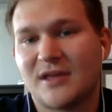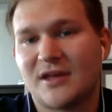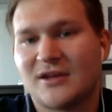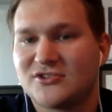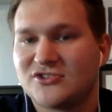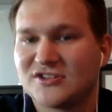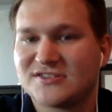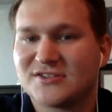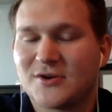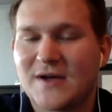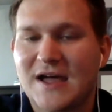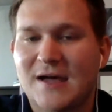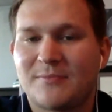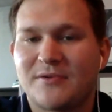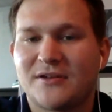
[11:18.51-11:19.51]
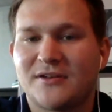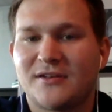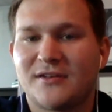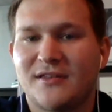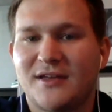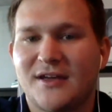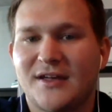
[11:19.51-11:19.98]
And it just so
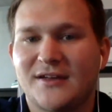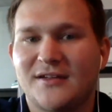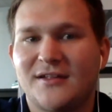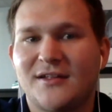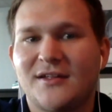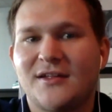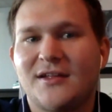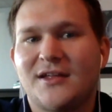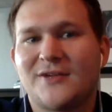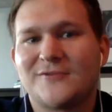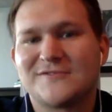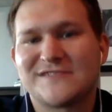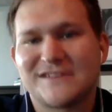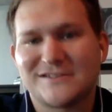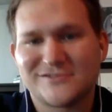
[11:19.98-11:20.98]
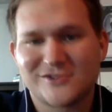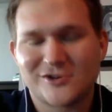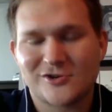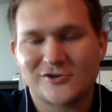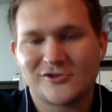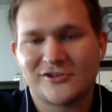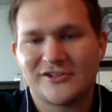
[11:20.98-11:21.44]
happened that it was
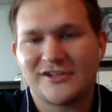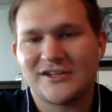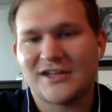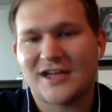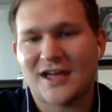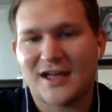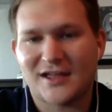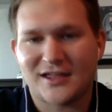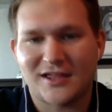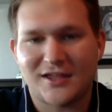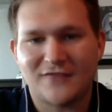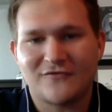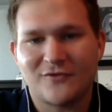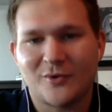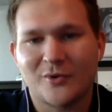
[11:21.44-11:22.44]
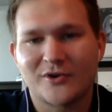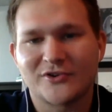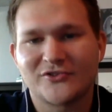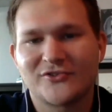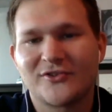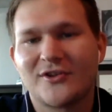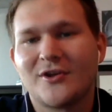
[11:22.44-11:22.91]
internally at
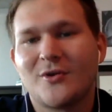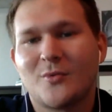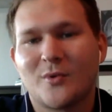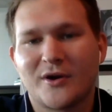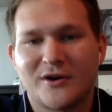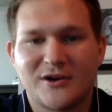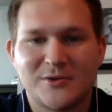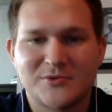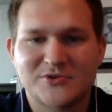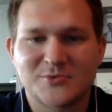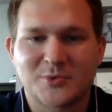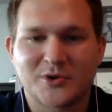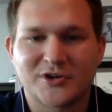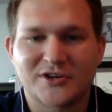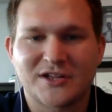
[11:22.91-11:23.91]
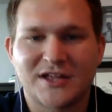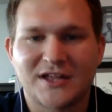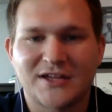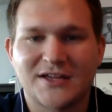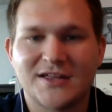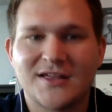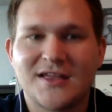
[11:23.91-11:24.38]
Kforce where he was
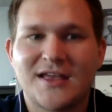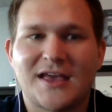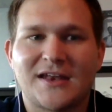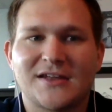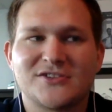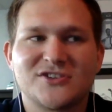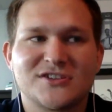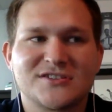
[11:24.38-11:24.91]
working, and